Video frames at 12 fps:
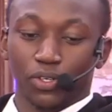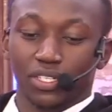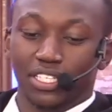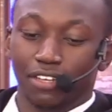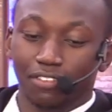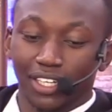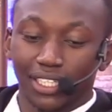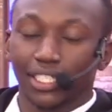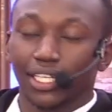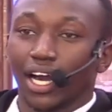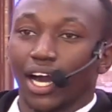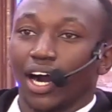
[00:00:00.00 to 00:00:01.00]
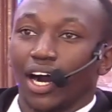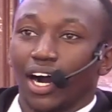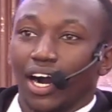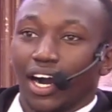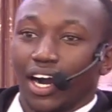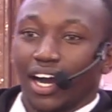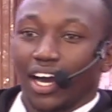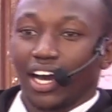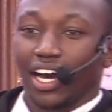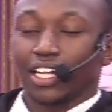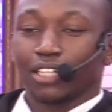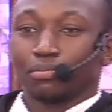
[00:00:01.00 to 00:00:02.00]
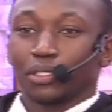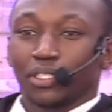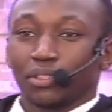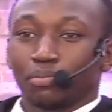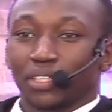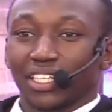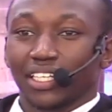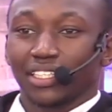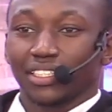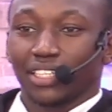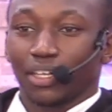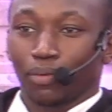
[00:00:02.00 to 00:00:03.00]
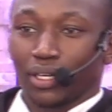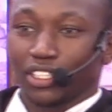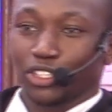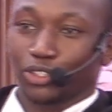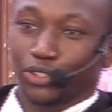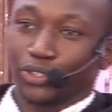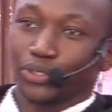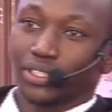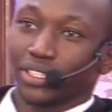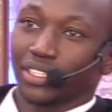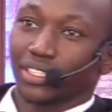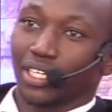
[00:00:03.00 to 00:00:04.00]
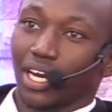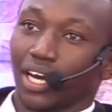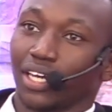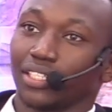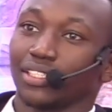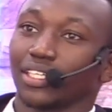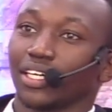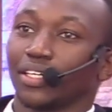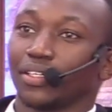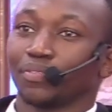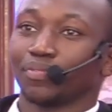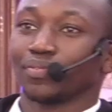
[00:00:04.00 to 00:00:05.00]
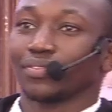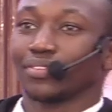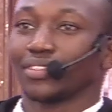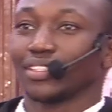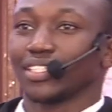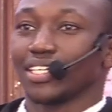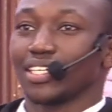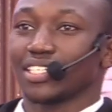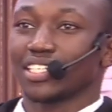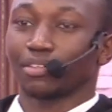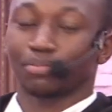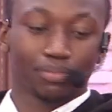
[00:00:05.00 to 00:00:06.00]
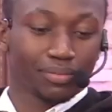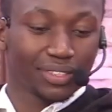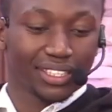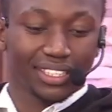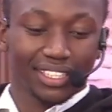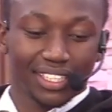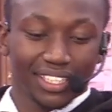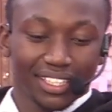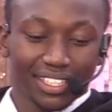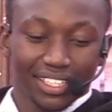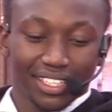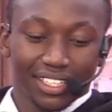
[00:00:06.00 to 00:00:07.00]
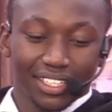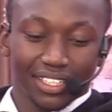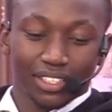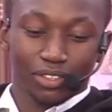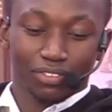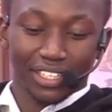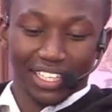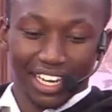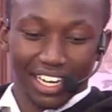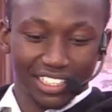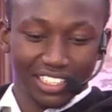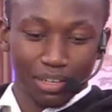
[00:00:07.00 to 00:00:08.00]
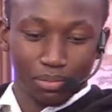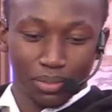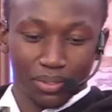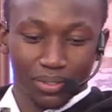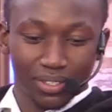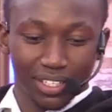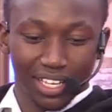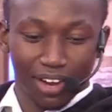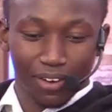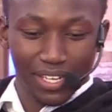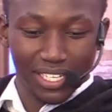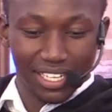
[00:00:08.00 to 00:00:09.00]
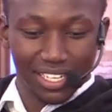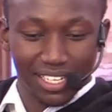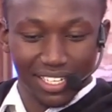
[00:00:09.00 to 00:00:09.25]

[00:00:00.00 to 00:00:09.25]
savior. I'll be bringing the word to you. And, Zam, sifanye ile jambo ya kwanza.